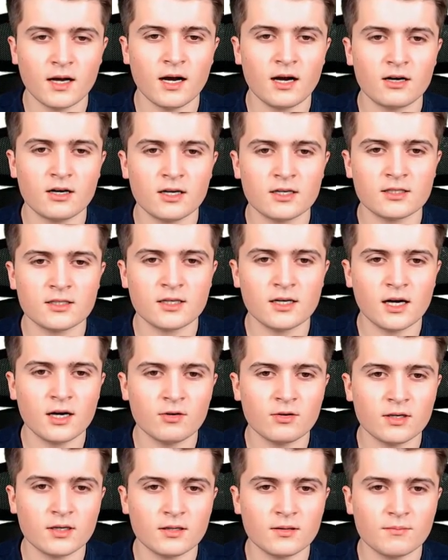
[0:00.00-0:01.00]
are under
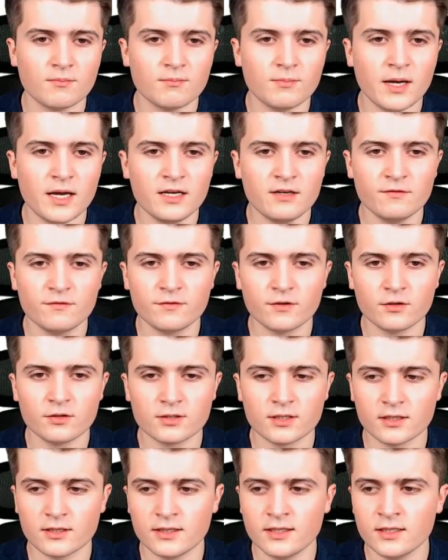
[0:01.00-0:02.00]
our main
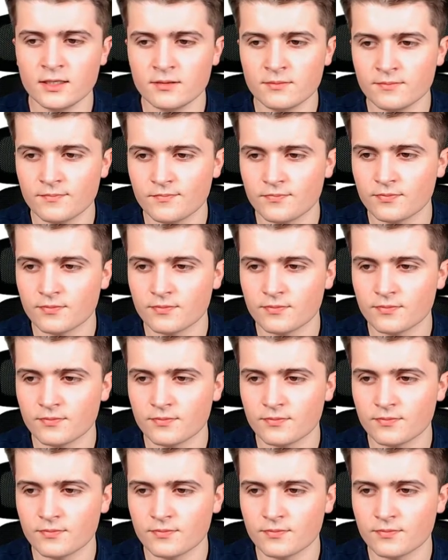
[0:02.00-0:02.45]
folder here.